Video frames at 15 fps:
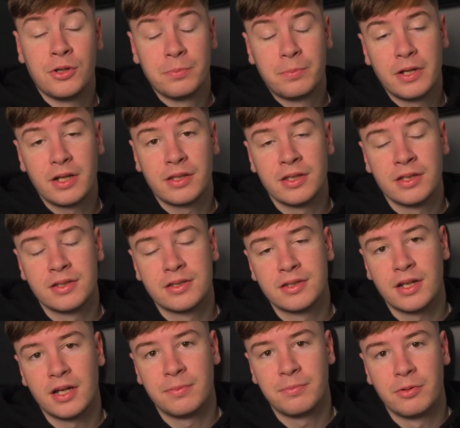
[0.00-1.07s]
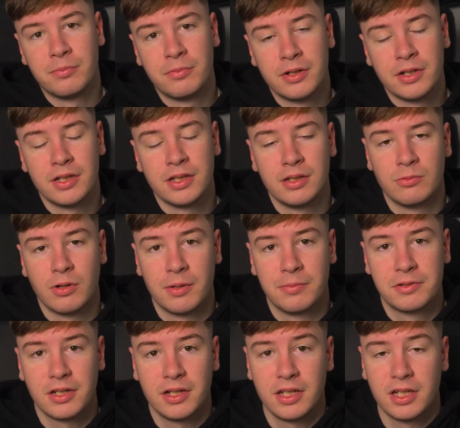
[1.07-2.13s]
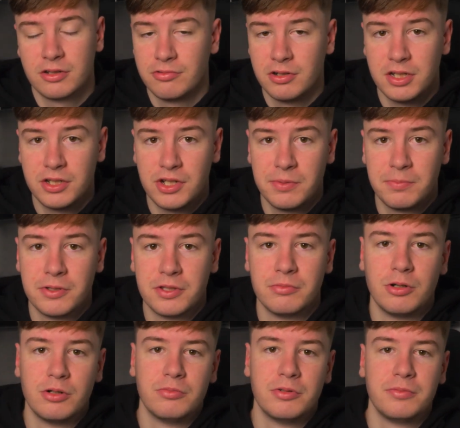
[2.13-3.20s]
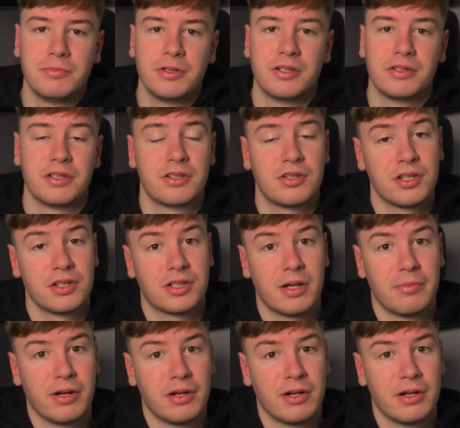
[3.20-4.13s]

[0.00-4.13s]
You can pick this up on my website. It's really cheap at the moment because it's just come